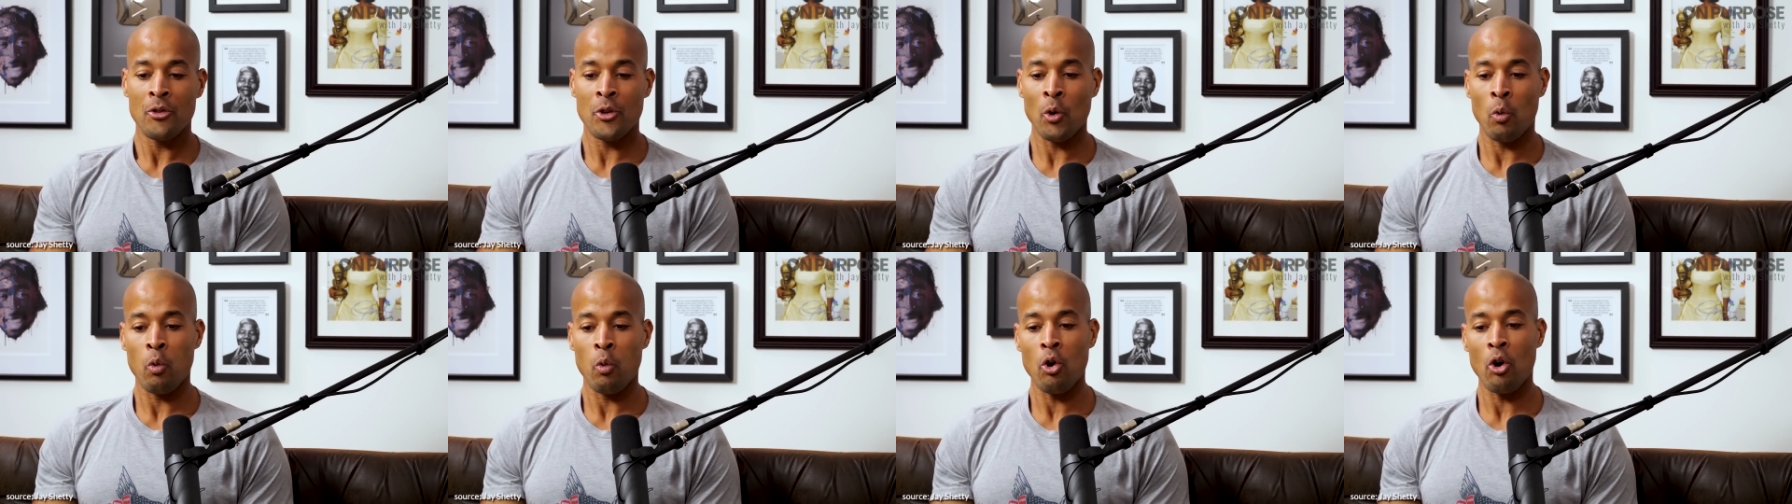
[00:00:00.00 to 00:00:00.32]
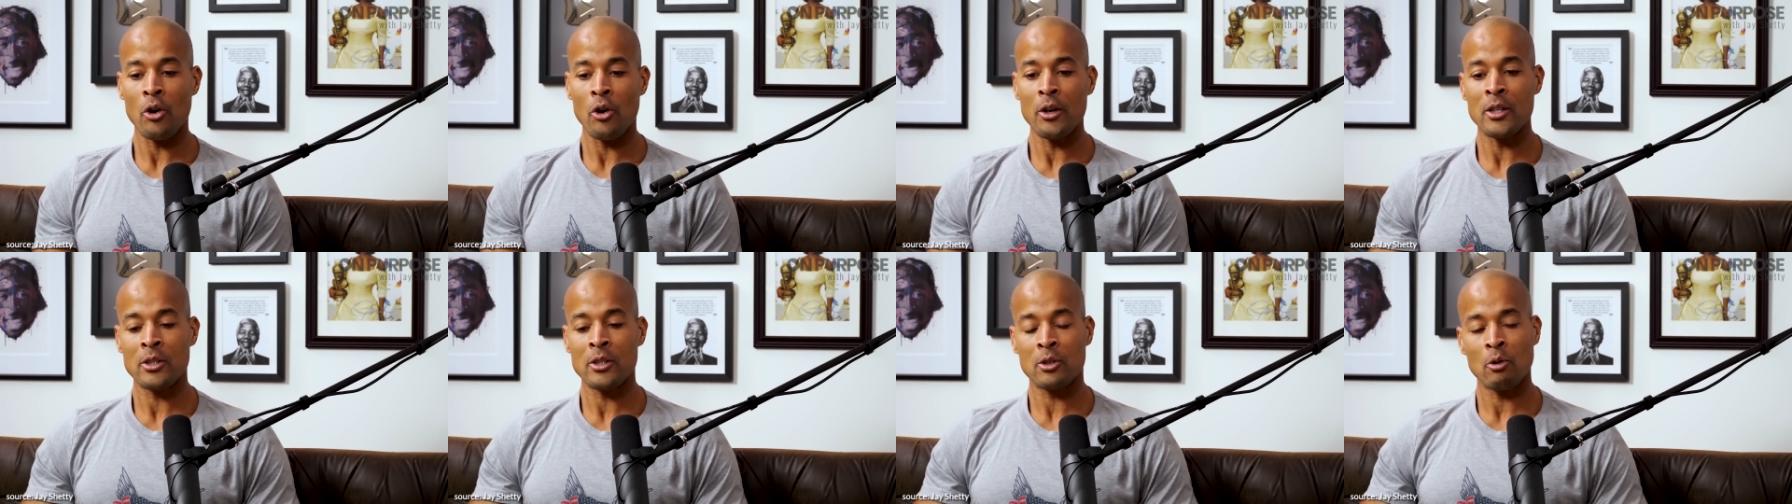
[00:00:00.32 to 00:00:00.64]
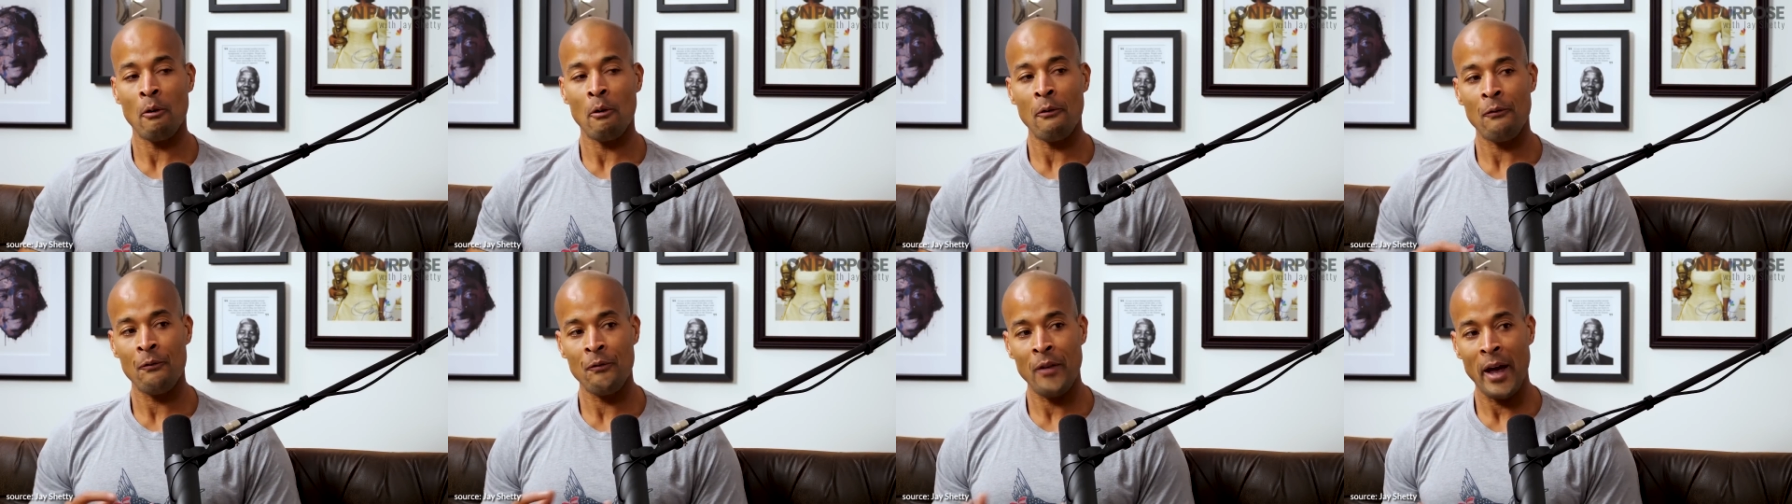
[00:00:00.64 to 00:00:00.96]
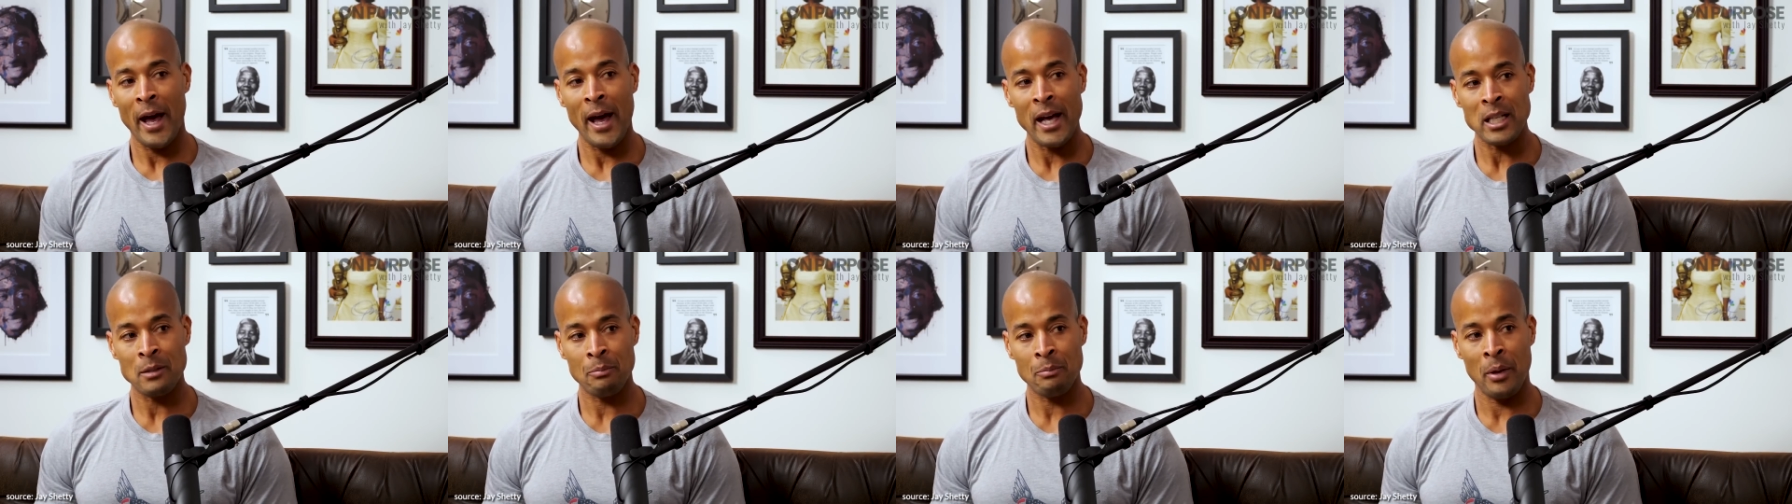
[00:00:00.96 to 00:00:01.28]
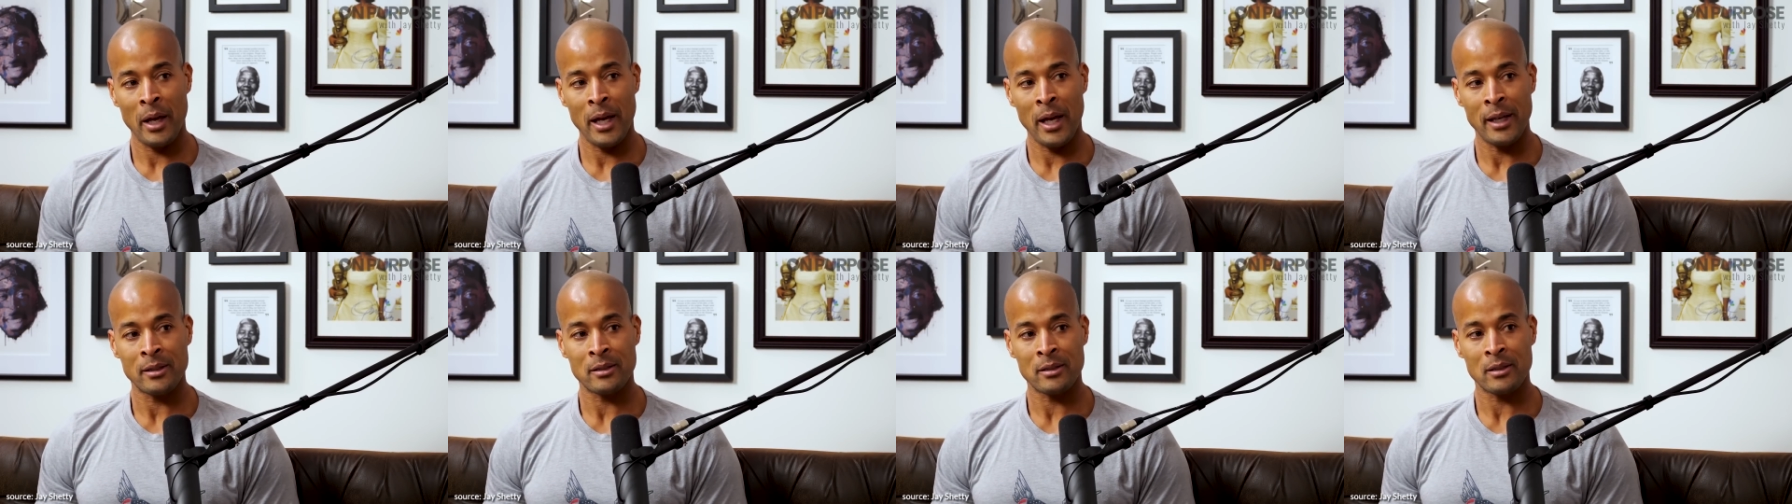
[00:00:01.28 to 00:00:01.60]
The world is so
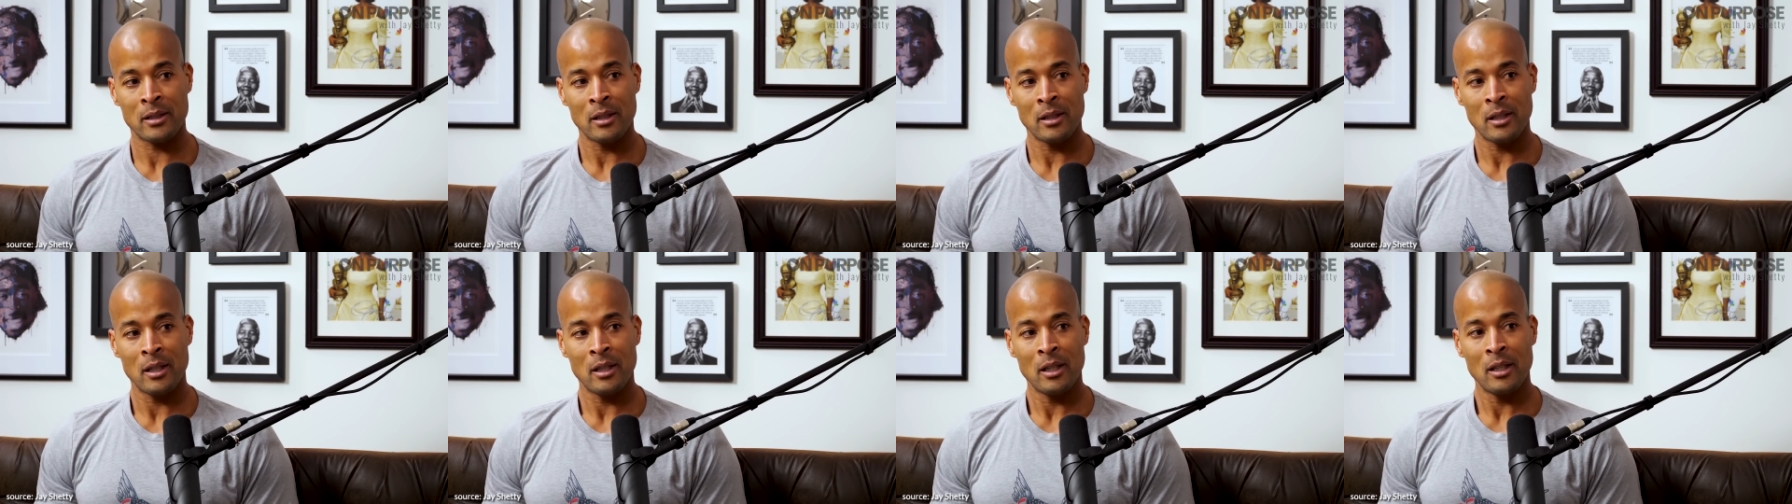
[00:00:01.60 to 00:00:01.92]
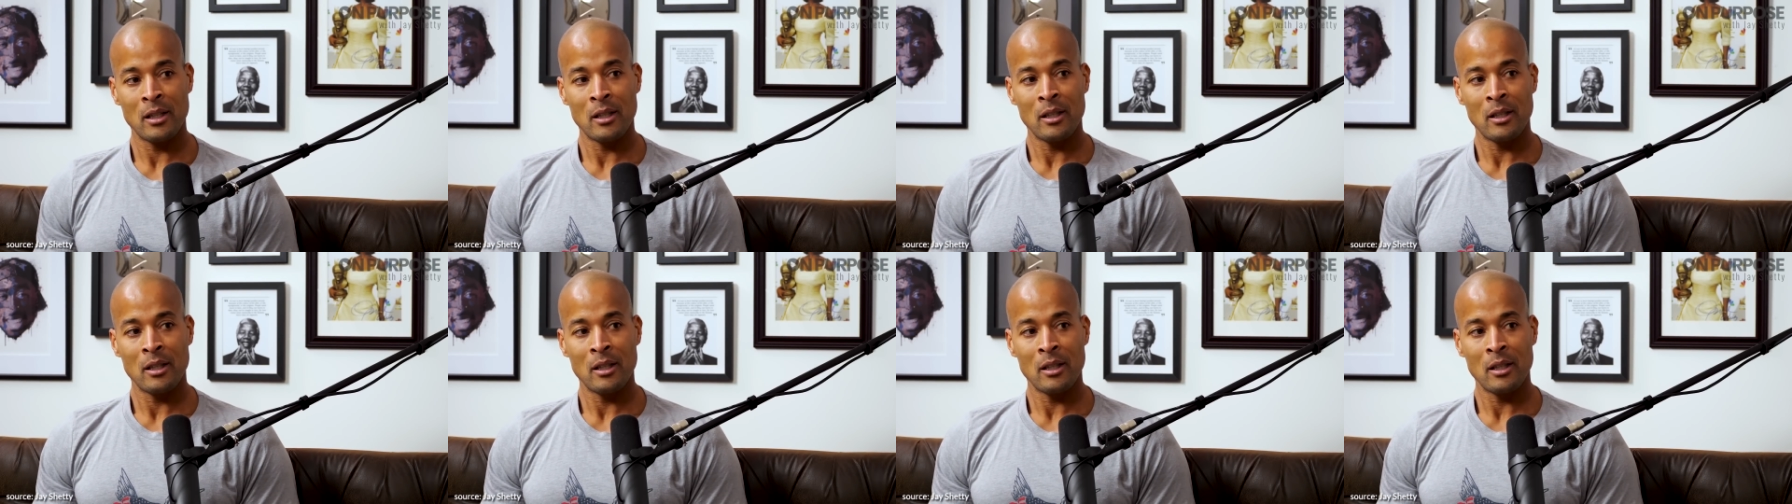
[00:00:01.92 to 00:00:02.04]
fast paced